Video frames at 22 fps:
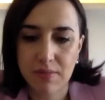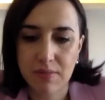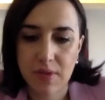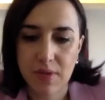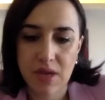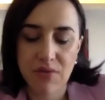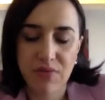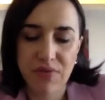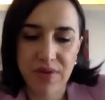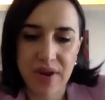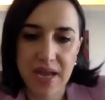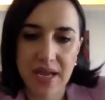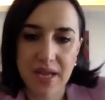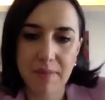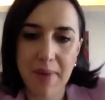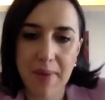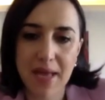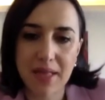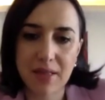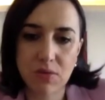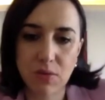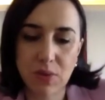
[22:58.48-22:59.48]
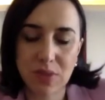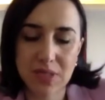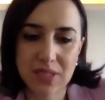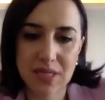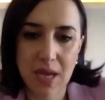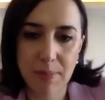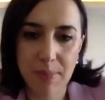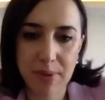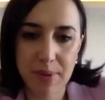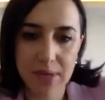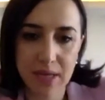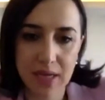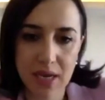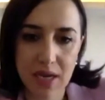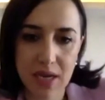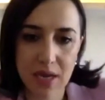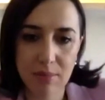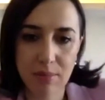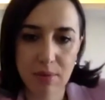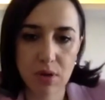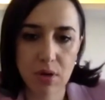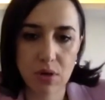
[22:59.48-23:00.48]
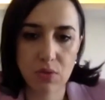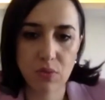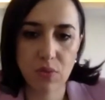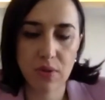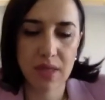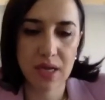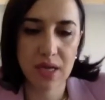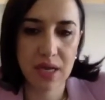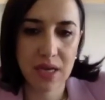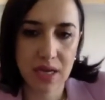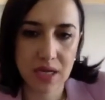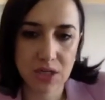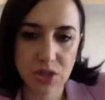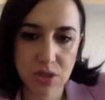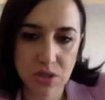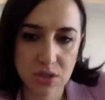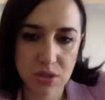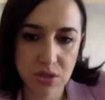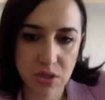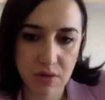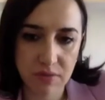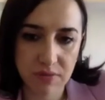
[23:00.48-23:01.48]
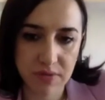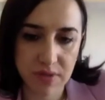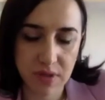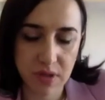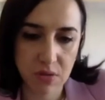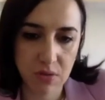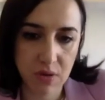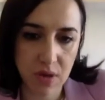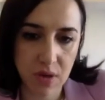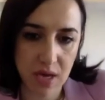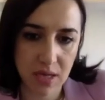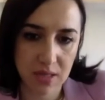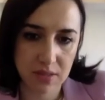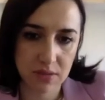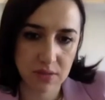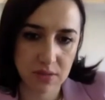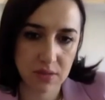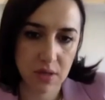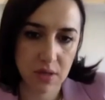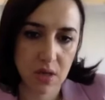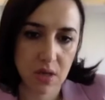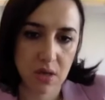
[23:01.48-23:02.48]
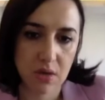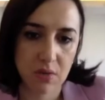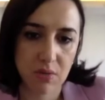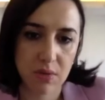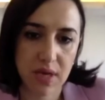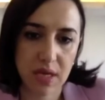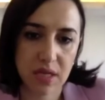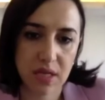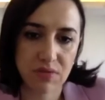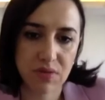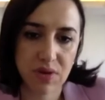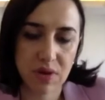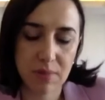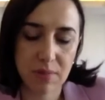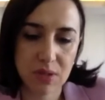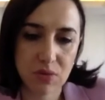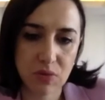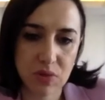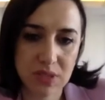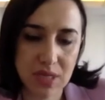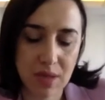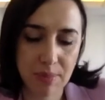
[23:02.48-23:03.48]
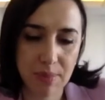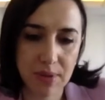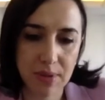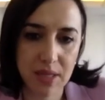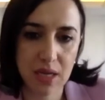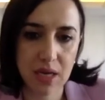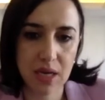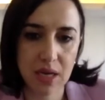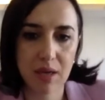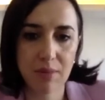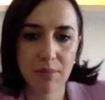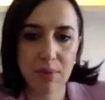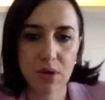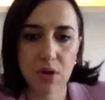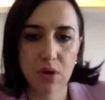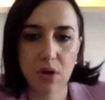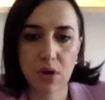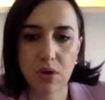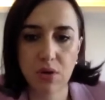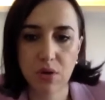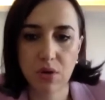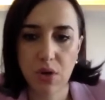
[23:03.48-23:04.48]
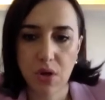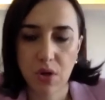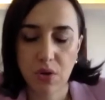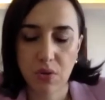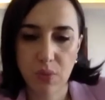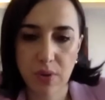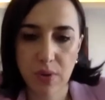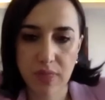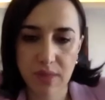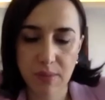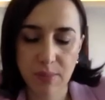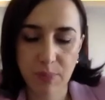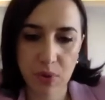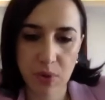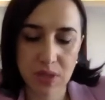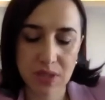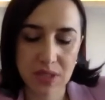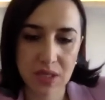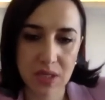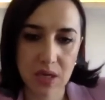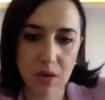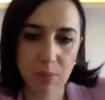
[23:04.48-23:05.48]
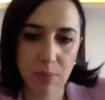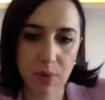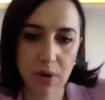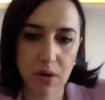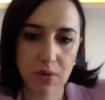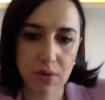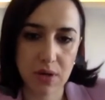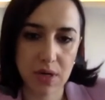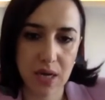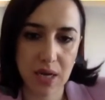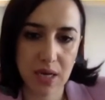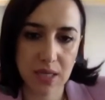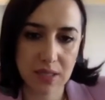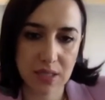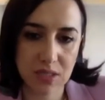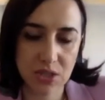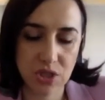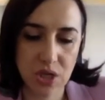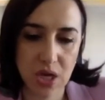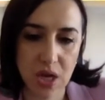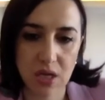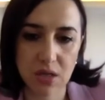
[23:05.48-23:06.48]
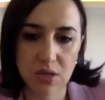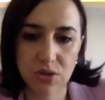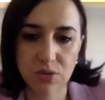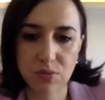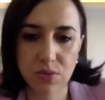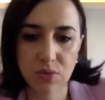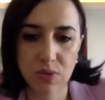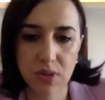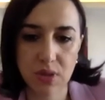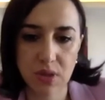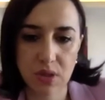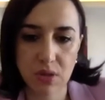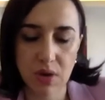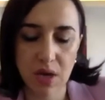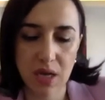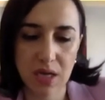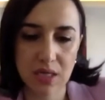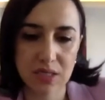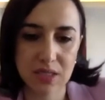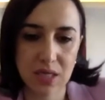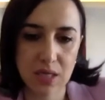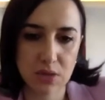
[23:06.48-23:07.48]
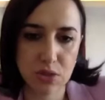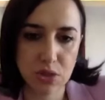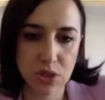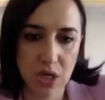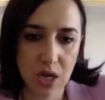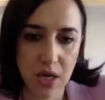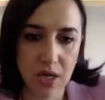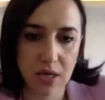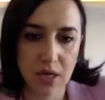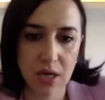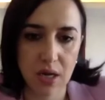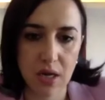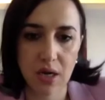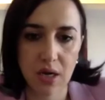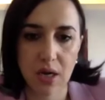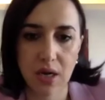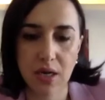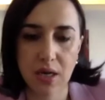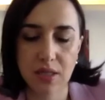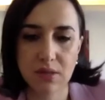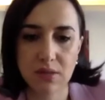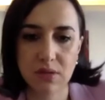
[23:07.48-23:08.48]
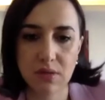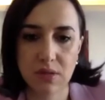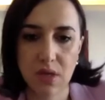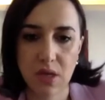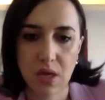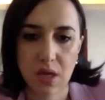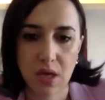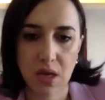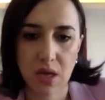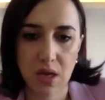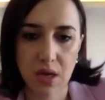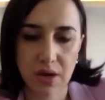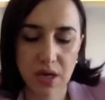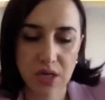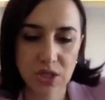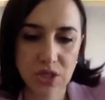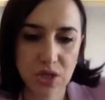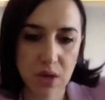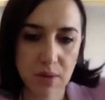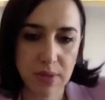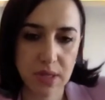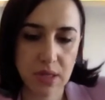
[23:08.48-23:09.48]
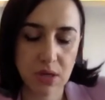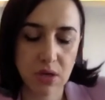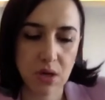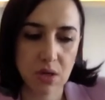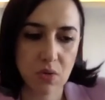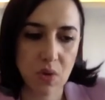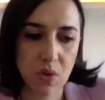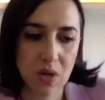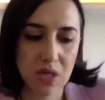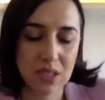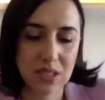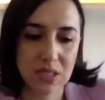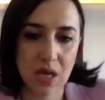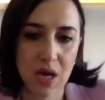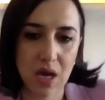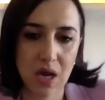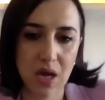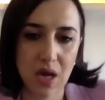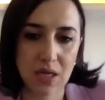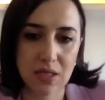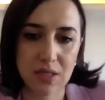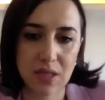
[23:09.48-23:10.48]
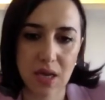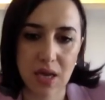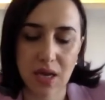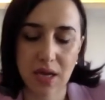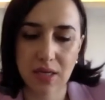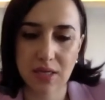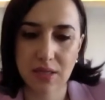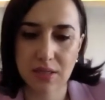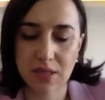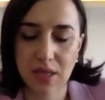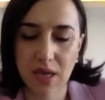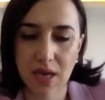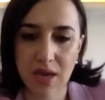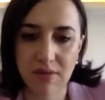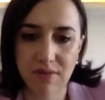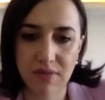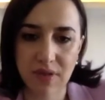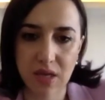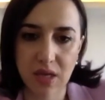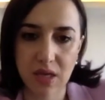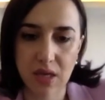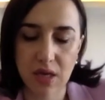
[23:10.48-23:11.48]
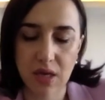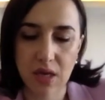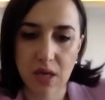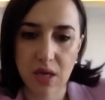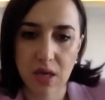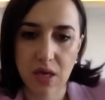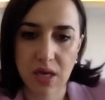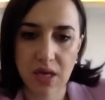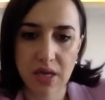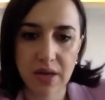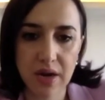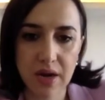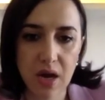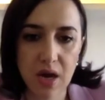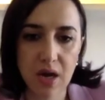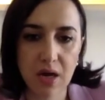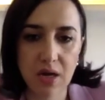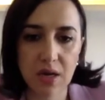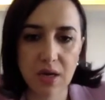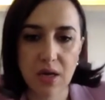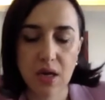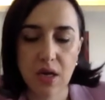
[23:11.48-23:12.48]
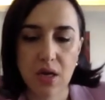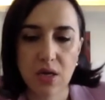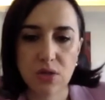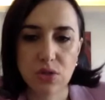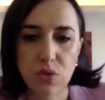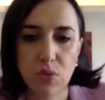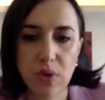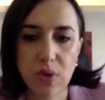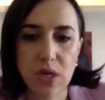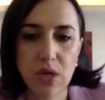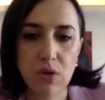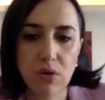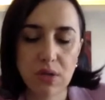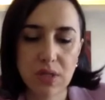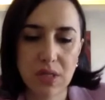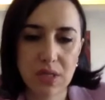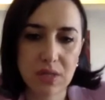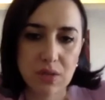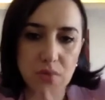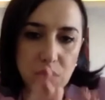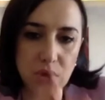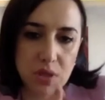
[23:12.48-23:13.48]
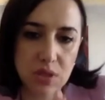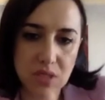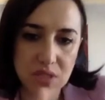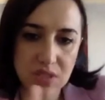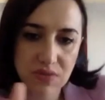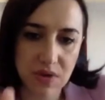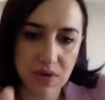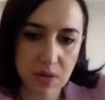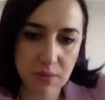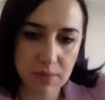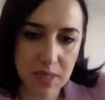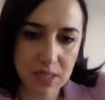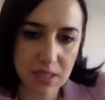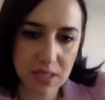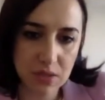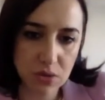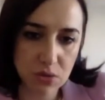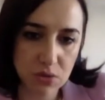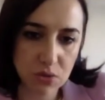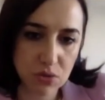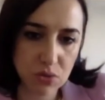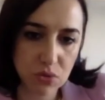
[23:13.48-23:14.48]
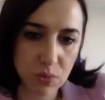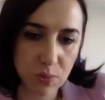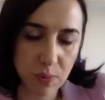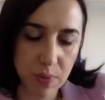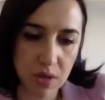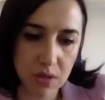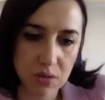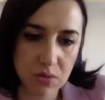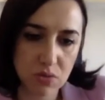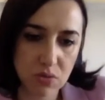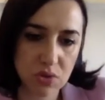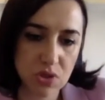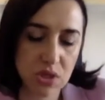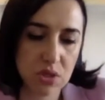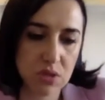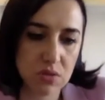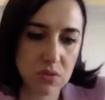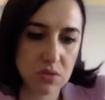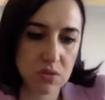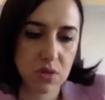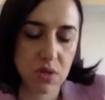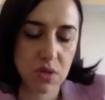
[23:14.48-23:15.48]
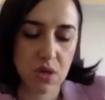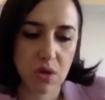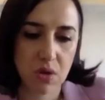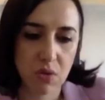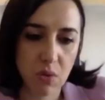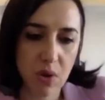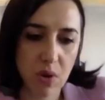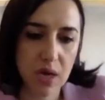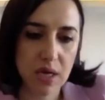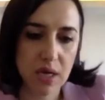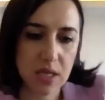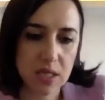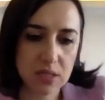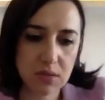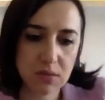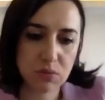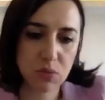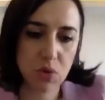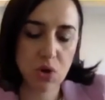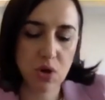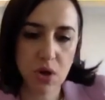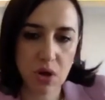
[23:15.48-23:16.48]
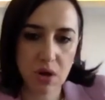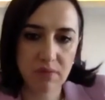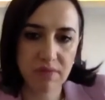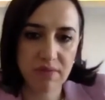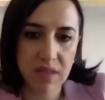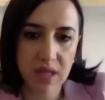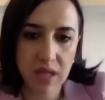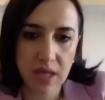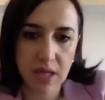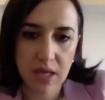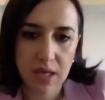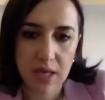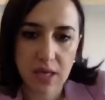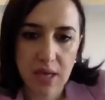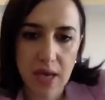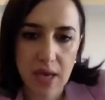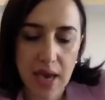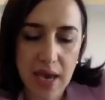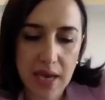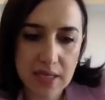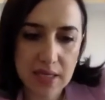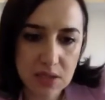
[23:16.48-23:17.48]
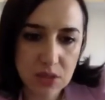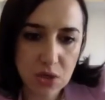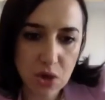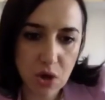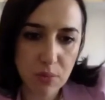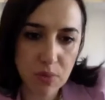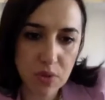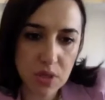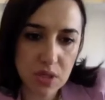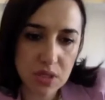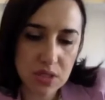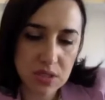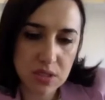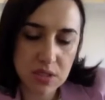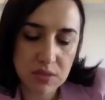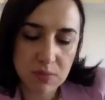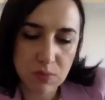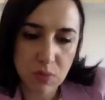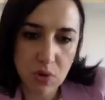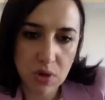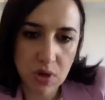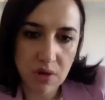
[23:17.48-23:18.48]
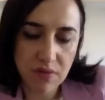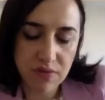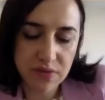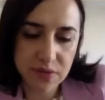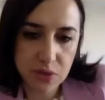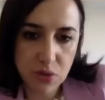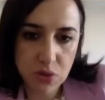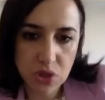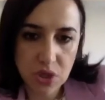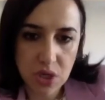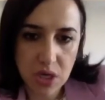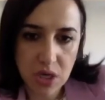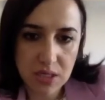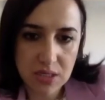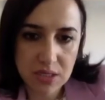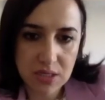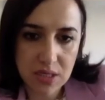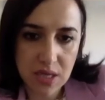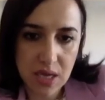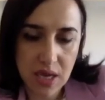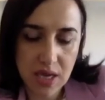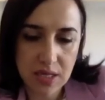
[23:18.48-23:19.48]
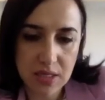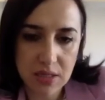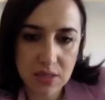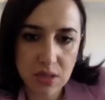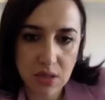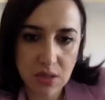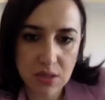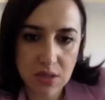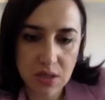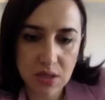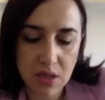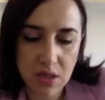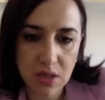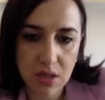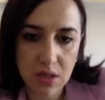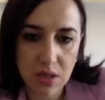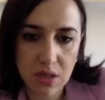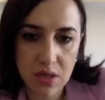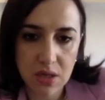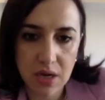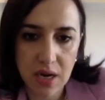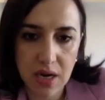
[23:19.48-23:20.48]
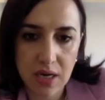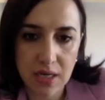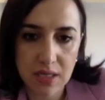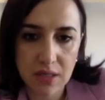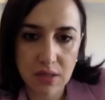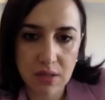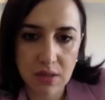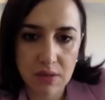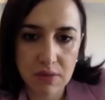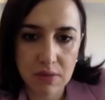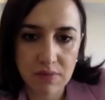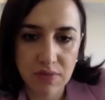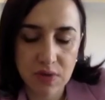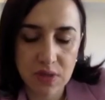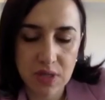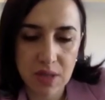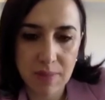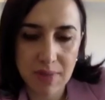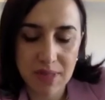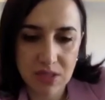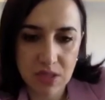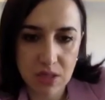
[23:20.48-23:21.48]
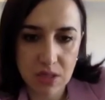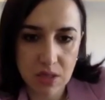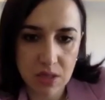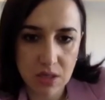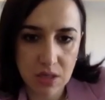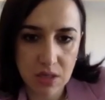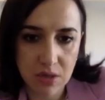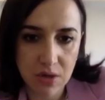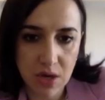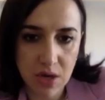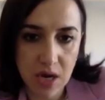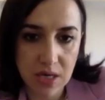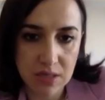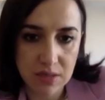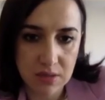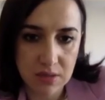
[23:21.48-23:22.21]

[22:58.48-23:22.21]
fragment what's happening in Lebanon with the elections of the US. We can't fragment what's happening in Lebanon with the political power and the challenge between the US and China and Russia being on one side and having Iran. So we know that the world is fragmented into two parts, which is one is more of the ex-communists, more of socialists, and on the right, fundamental right